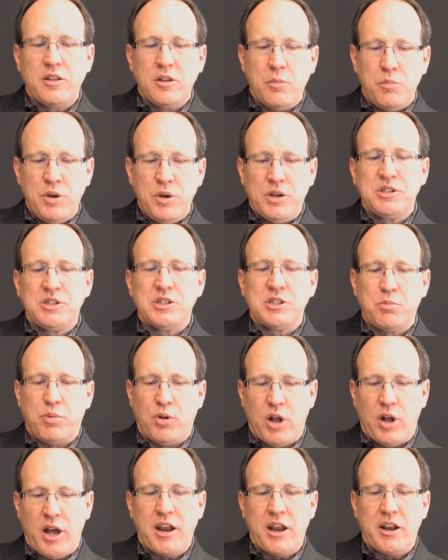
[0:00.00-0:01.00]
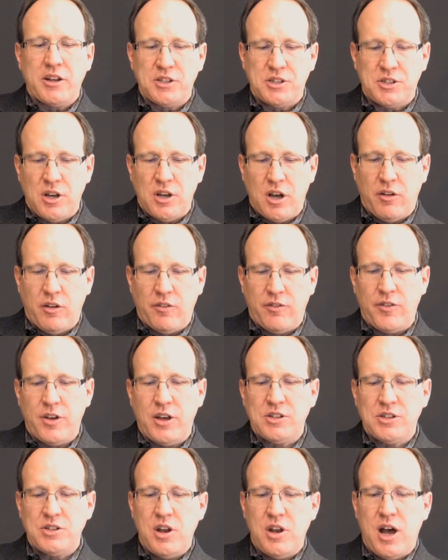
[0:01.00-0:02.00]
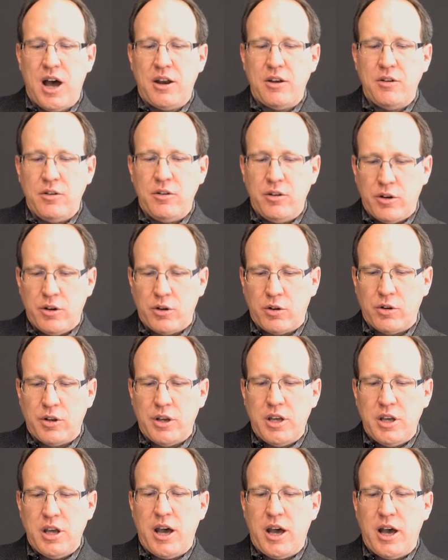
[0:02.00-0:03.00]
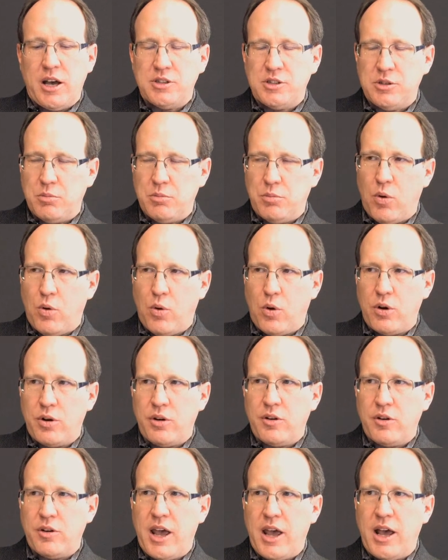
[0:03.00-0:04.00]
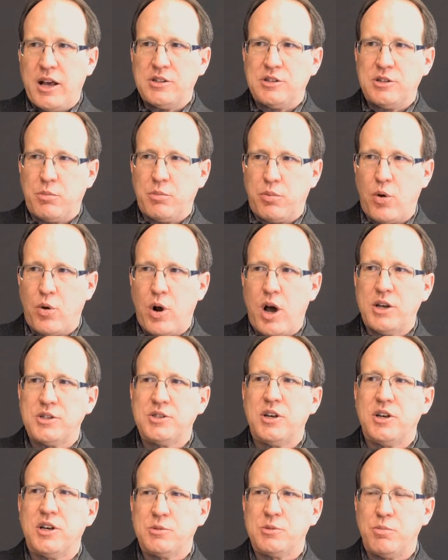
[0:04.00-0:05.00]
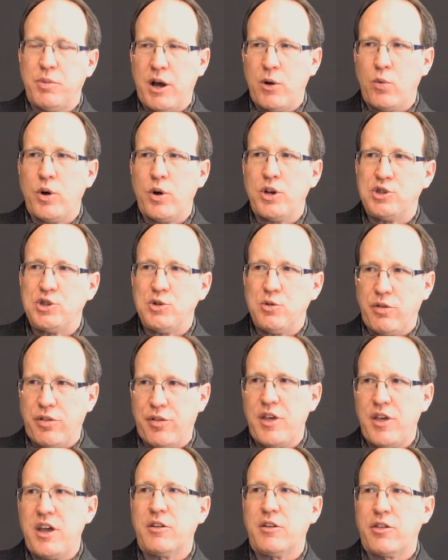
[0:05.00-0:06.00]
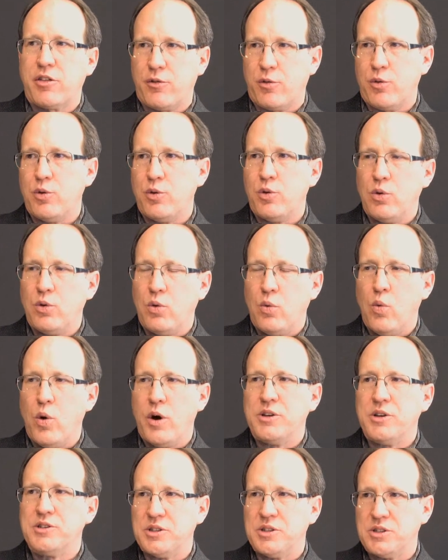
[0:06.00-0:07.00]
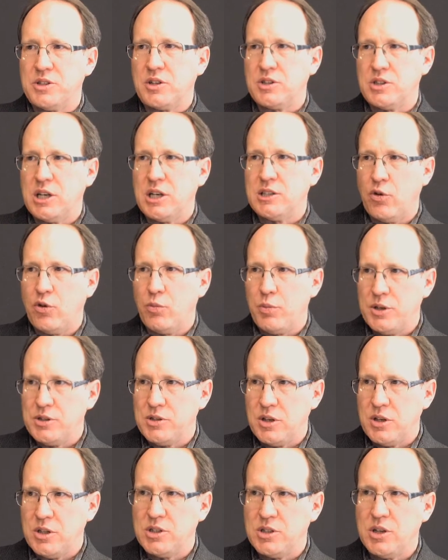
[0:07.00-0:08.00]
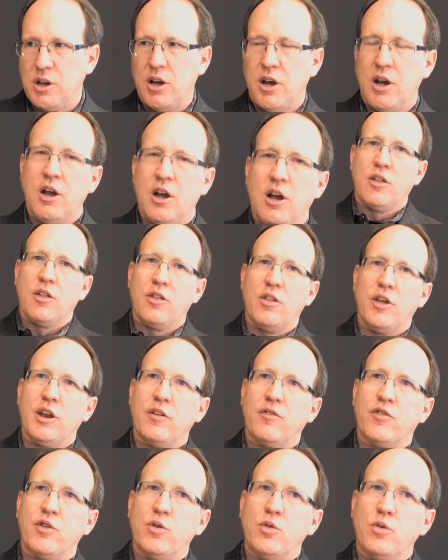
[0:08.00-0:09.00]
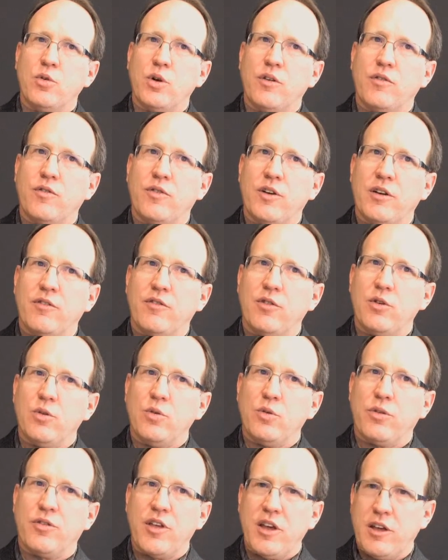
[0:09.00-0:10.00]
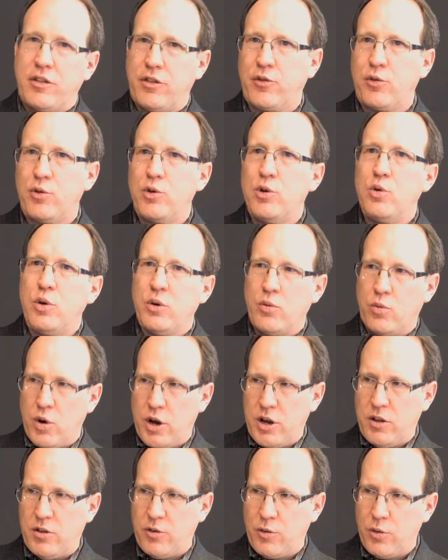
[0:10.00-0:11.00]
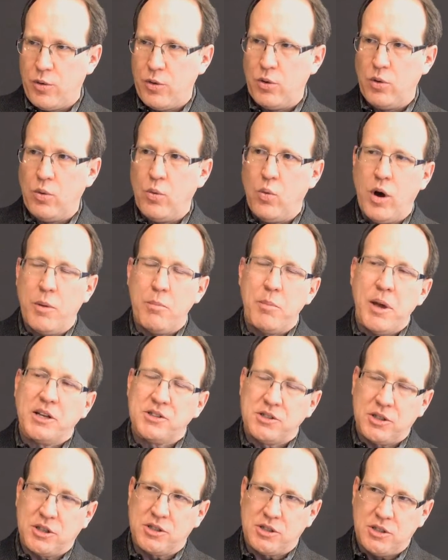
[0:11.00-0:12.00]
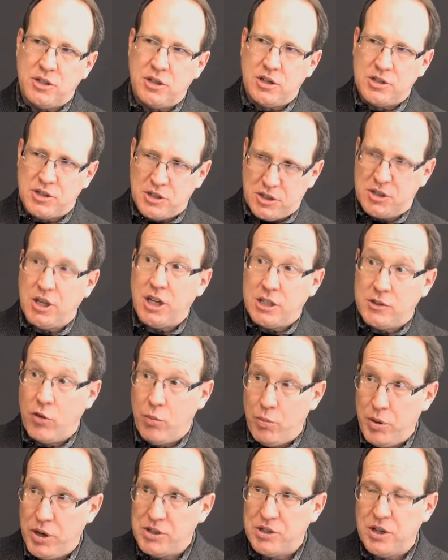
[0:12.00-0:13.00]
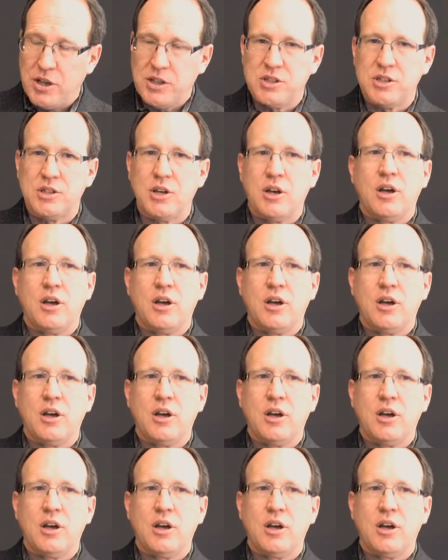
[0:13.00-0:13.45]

the business plan itself is not nearly as important as the process by which you think through what is a successful business. That if you think through and write through what makes a successful business,